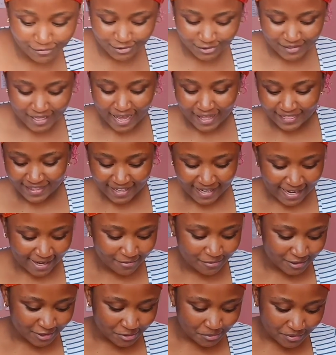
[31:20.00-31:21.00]
of shoes i think I,
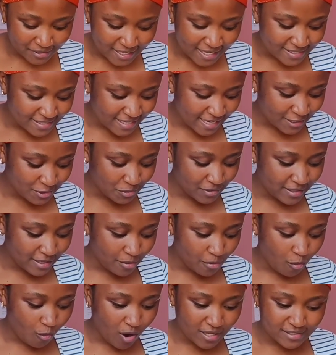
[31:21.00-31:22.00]
we should just start with the
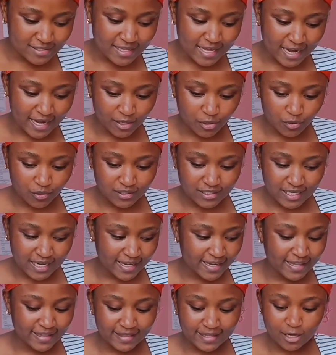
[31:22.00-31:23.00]
ones that i don't
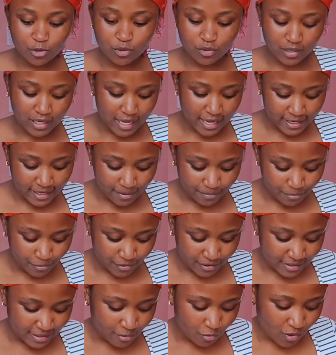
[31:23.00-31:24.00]
like and then we'll end up
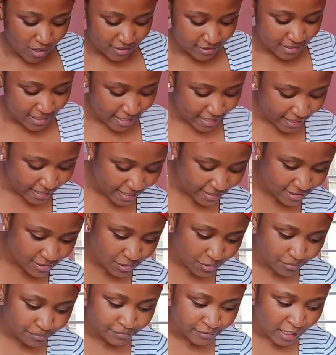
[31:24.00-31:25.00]
with the ones that i like
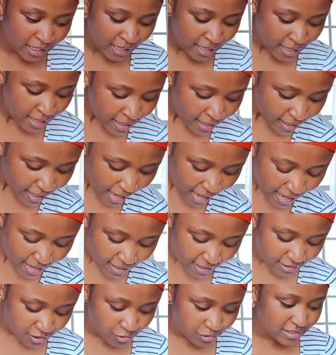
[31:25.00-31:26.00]
so
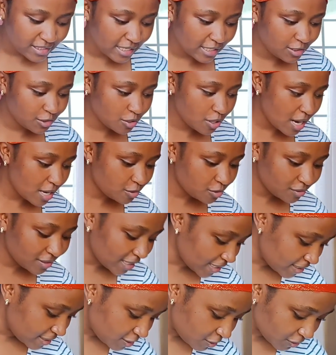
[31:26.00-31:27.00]
uh to start to
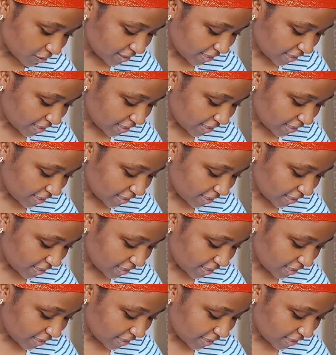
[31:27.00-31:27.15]
test to